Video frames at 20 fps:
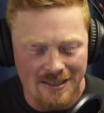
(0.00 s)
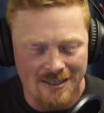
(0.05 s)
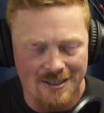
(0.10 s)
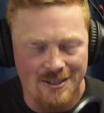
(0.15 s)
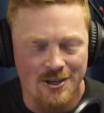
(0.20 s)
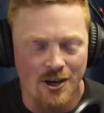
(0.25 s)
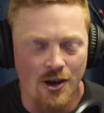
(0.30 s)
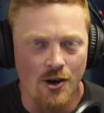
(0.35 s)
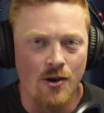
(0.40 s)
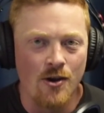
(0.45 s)
And
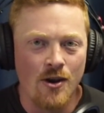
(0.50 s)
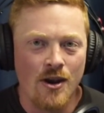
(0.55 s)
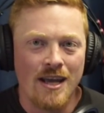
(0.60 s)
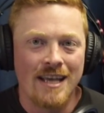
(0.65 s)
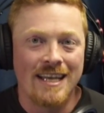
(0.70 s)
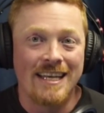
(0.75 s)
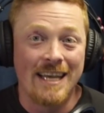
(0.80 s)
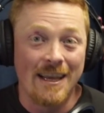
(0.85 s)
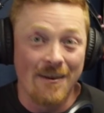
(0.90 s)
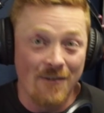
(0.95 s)
so,
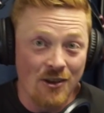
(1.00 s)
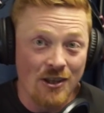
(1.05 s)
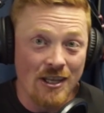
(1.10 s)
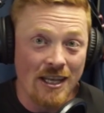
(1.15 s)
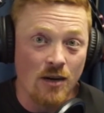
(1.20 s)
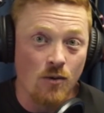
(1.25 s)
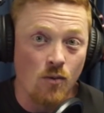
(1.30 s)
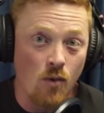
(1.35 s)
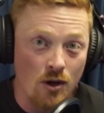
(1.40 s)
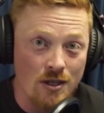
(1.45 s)
given
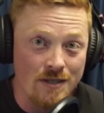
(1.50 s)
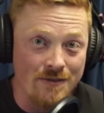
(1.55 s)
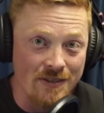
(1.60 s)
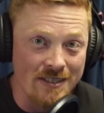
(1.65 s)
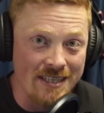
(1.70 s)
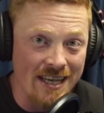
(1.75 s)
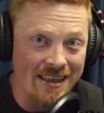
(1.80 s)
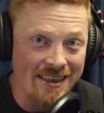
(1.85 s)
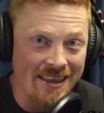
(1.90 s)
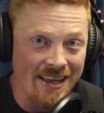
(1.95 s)
that it was for
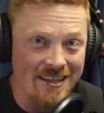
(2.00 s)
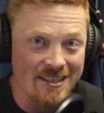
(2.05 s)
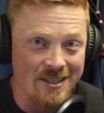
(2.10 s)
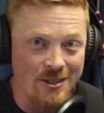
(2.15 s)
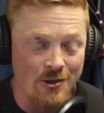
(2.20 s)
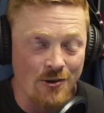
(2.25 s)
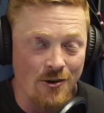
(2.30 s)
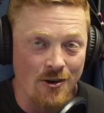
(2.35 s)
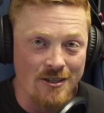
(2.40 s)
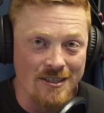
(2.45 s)
10,000
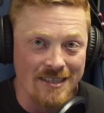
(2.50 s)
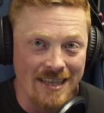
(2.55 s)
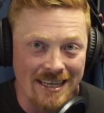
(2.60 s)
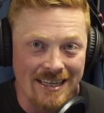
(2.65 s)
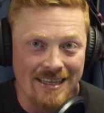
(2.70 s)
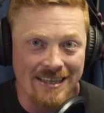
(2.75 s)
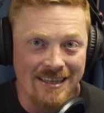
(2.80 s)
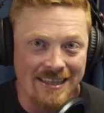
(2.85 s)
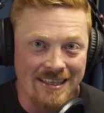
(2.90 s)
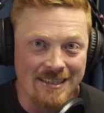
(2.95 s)

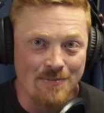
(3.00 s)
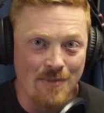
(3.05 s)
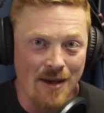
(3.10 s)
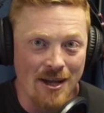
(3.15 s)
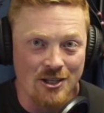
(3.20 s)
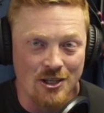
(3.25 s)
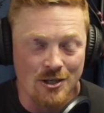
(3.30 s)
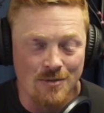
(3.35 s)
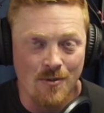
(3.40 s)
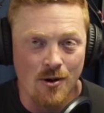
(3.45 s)
euros, this
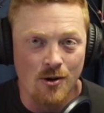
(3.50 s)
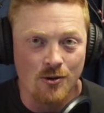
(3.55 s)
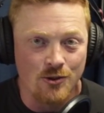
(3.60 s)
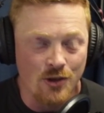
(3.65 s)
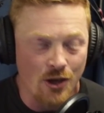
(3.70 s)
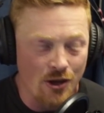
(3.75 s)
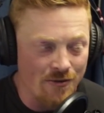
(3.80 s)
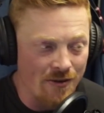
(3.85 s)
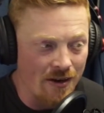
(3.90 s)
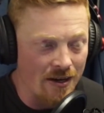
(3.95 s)
match in
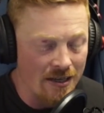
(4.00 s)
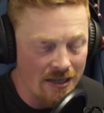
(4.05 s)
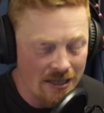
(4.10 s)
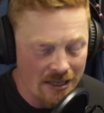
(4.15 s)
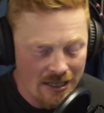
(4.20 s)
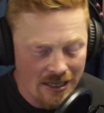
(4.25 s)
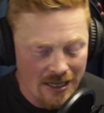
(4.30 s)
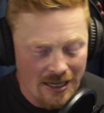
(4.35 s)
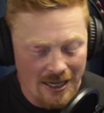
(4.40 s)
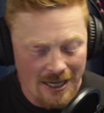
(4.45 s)
Moldova,
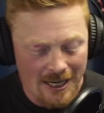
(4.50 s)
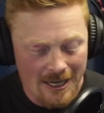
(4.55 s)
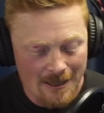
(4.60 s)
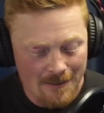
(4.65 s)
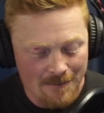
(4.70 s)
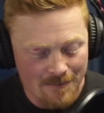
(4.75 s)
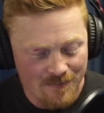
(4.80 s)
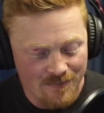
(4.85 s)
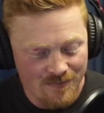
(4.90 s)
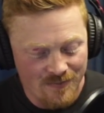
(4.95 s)

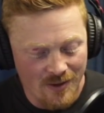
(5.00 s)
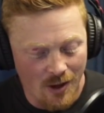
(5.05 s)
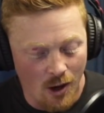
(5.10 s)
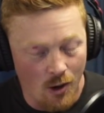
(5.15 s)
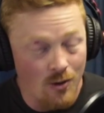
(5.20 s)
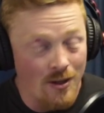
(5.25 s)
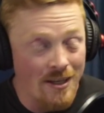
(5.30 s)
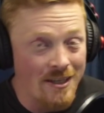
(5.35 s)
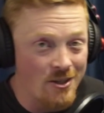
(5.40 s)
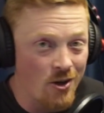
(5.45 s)

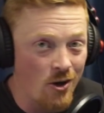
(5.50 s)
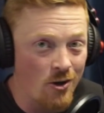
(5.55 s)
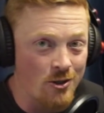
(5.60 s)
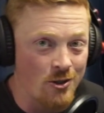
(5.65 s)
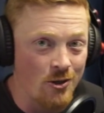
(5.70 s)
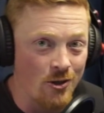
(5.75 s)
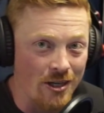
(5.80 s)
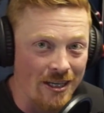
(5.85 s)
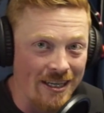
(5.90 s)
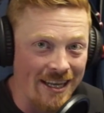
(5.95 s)
Oleg Zhokh
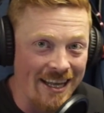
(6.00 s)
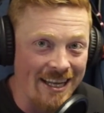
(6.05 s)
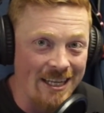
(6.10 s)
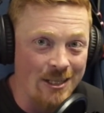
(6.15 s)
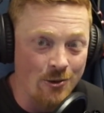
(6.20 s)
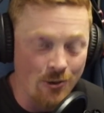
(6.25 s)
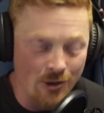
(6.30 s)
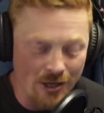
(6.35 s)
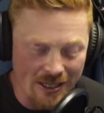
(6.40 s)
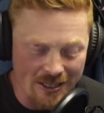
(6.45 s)
took it, and he
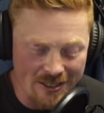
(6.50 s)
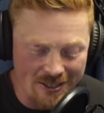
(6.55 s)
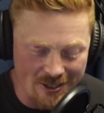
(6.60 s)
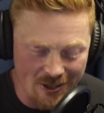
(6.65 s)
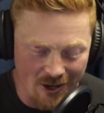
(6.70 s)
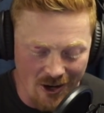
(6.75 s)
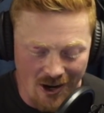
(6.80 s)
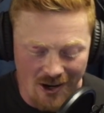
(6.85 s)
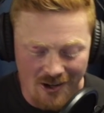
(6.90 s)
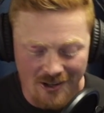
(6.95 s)
took it in
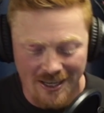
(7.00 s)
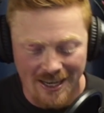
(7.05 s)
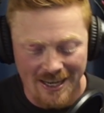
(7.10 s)
style.